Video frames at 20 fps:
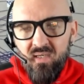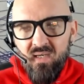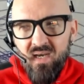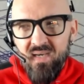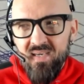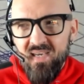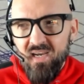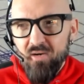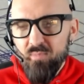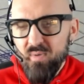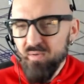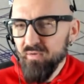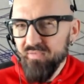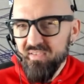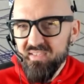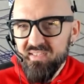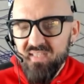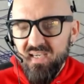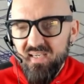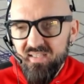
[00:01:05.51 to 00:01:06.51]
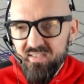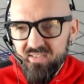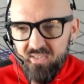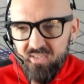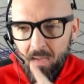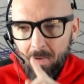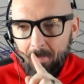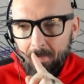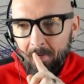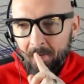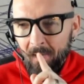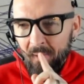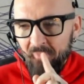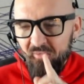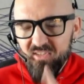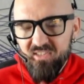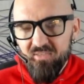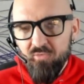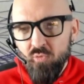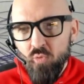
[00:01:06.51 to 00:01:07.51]
I can't remember if the Saints
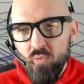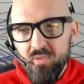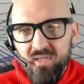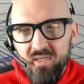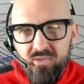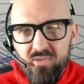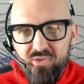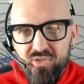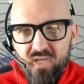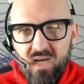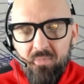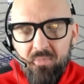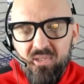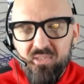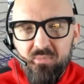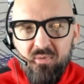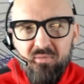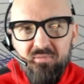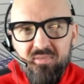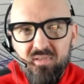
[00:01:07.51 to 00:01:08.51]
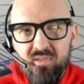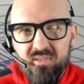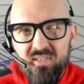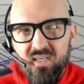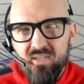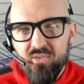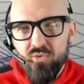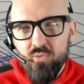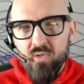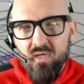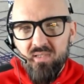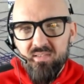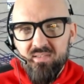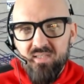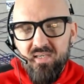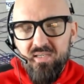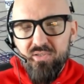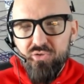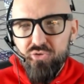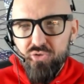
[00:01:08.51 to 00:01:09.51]
offensive coordinator job has been filled yet.
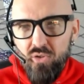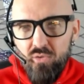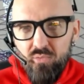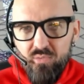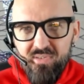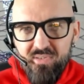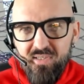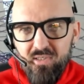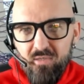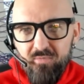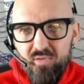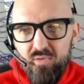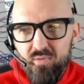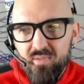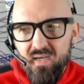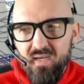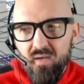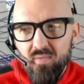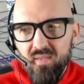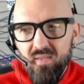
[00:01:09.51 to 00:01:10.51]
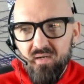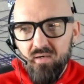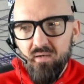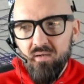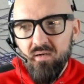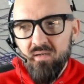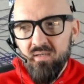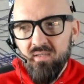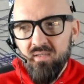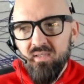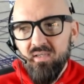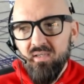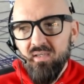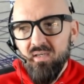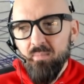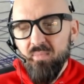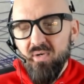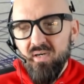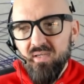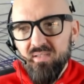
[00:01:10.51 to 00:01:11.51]
Durante Jones interviewed down there.
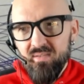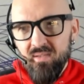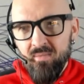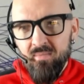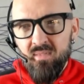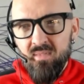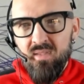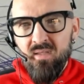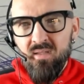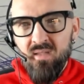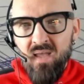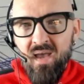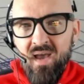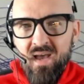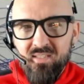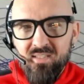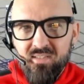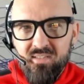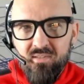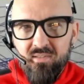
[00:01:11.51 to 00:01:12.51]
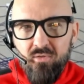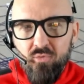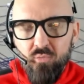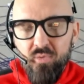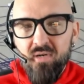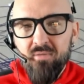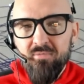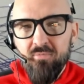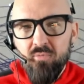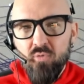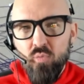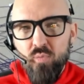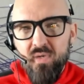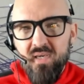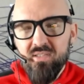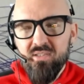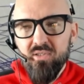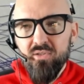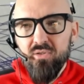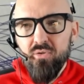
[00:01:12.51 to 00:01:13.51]
But the last 3 or 4
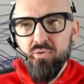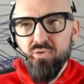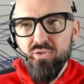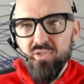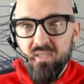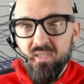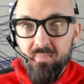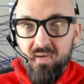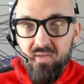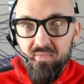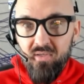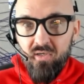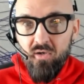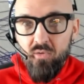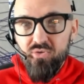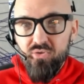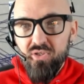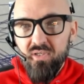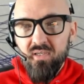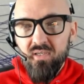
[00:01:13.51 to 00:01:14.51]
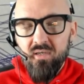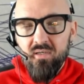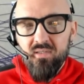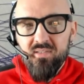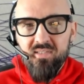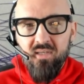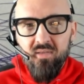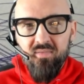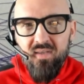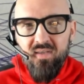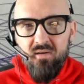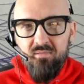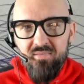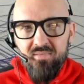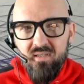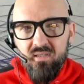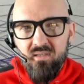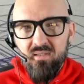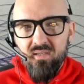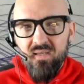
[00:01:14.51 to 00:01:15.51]
weeks are usually about the coaching carousel in the
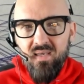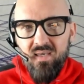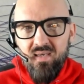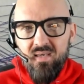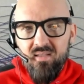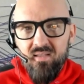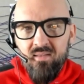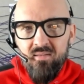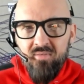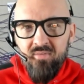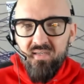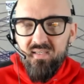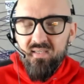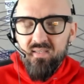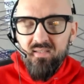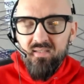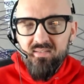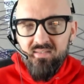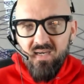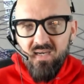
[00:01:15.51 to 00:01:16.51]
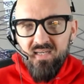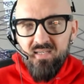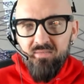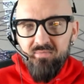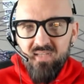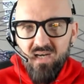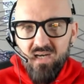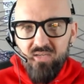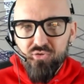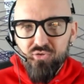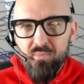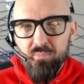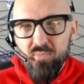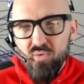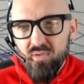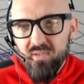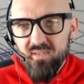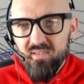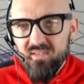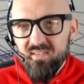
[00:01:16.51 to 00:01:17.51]
NFL, and the Vikings kind of dodged a
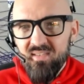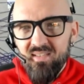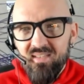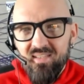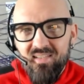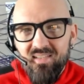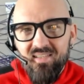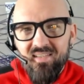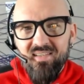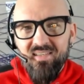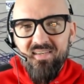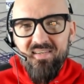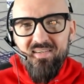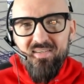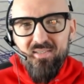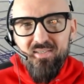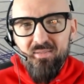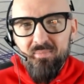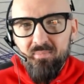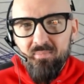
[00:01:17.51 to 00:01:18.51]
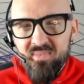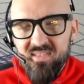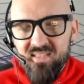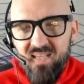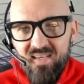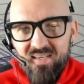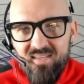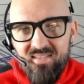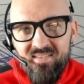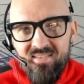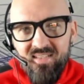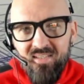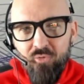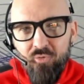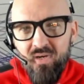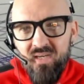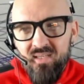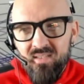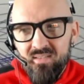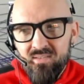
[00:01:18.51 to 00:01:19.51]
bullet, sans
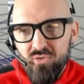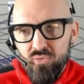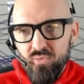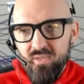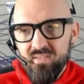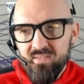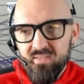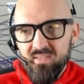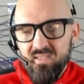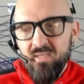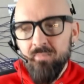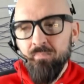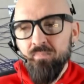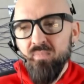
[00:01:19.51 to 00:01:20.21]
Grant Udinski.